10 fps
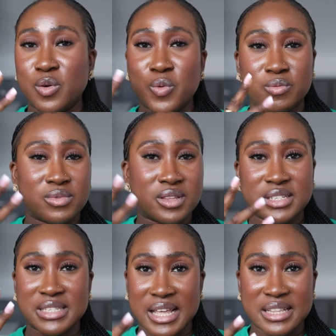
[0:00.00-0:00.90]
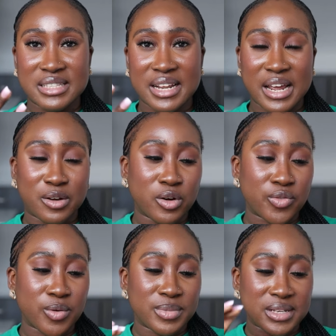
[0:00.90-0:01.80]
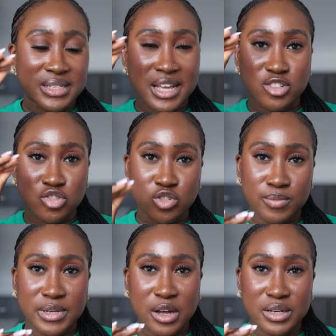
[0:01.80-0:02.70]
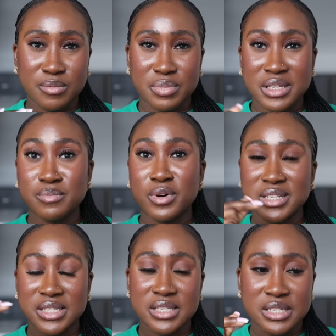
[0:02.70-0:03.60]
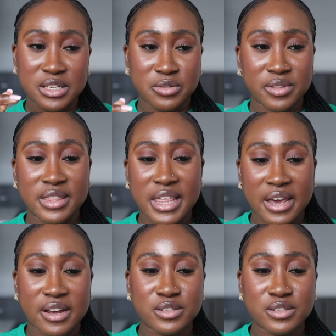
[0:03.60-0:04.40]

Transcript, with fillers: or the scent that I got from this, has dropped down a bit, but it's still there.